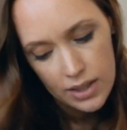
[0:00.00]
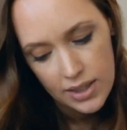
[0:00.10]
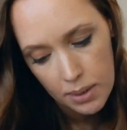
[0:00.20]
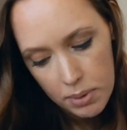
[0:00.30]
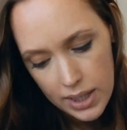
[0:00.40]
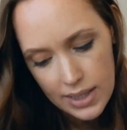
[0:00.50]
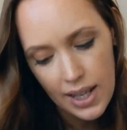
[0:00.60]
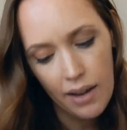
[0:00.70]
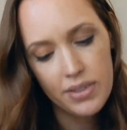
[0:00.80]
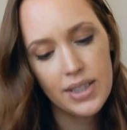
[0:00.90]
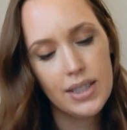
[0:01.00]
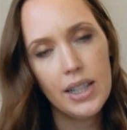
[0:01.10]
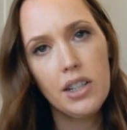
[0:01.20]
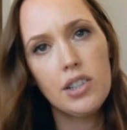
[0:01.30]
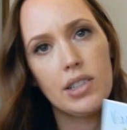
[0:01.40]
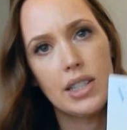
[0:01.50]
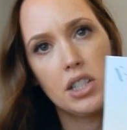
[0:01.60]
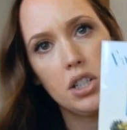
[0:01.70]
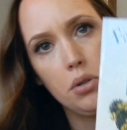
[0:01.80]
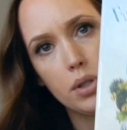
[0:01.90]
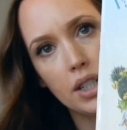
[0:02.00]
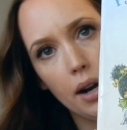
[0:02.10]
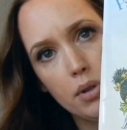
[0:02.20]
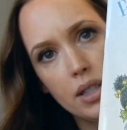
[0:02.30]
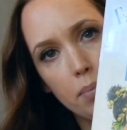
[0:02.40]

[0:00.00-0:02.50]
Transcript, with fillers: Some of these have stickers in too, which I was